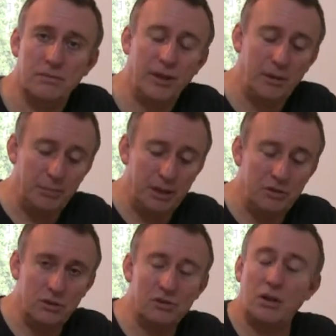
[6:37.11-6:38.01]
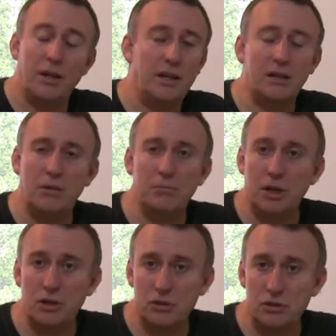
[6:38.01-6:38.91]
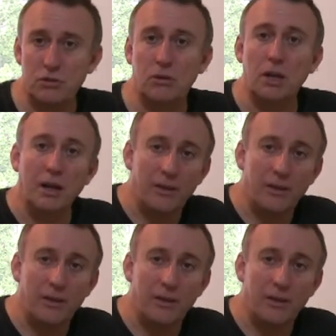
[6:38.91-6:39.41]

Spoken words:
They don't purge at all.